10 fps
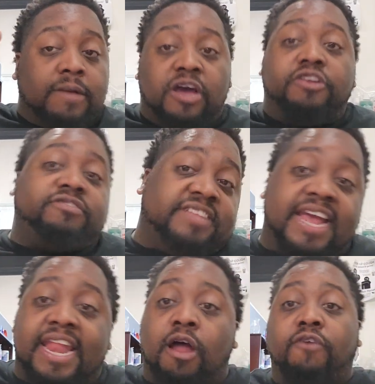
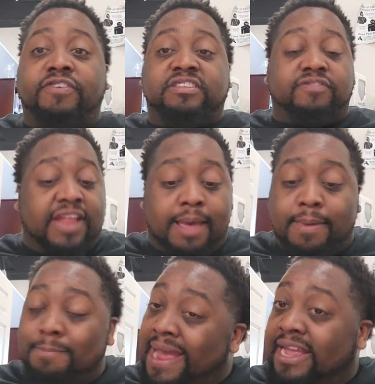understand that offensive
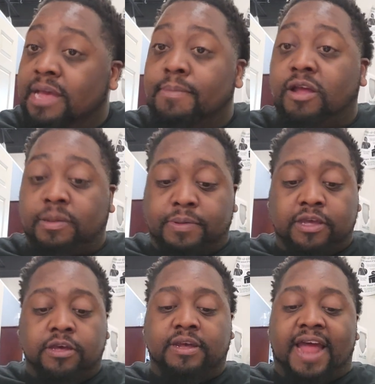lineman might come out to
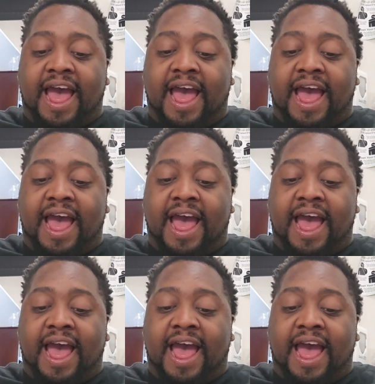be good.